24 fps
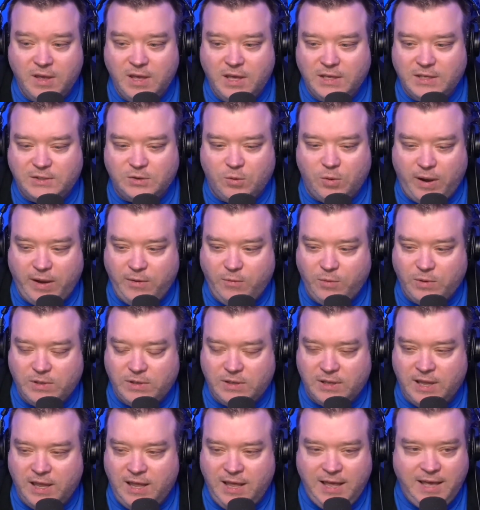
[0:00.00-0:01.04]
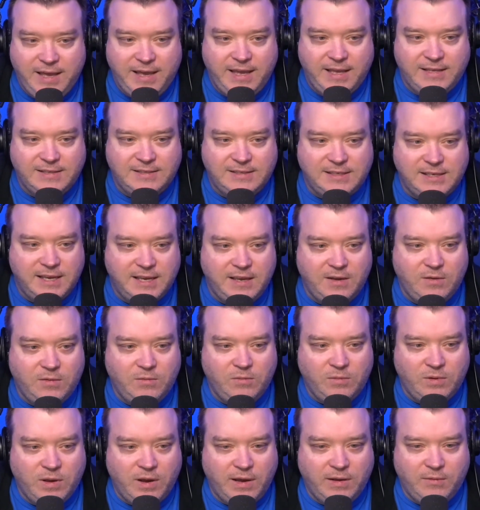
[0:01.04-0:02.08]
So I would lie and say
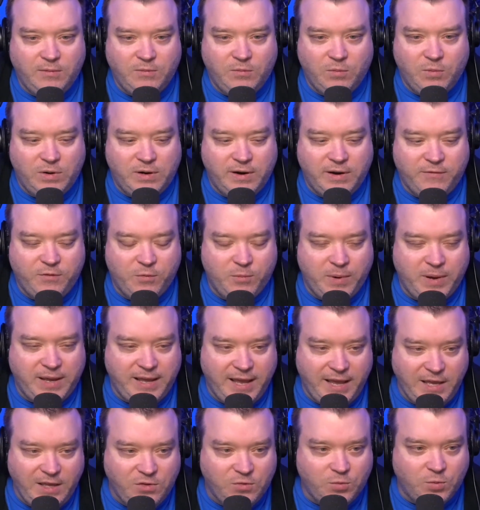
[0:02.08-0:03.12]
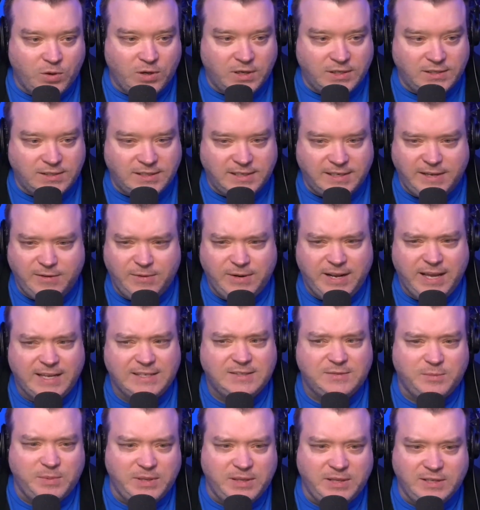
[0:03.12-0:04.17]
like, uh, whatever my age was. And he would
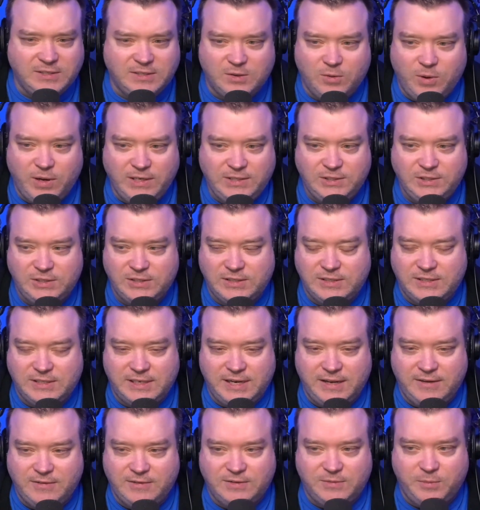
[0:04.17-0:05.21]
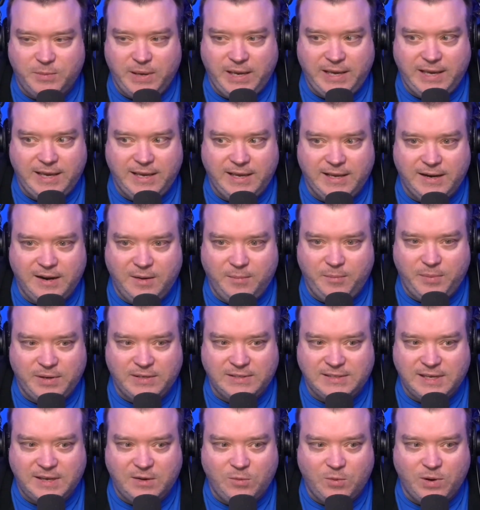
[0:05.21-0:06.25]
ask me these questions and I was making it up
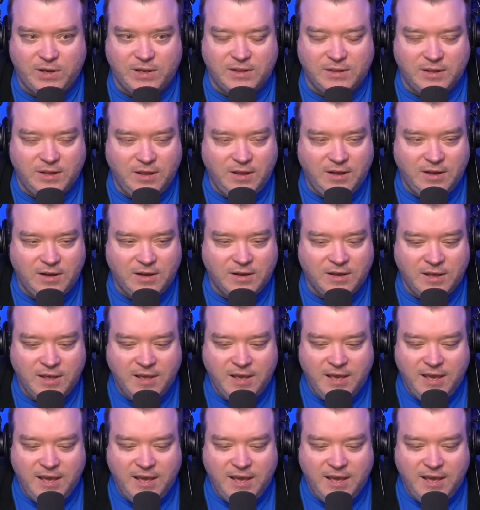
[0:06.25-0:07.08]
as I went along.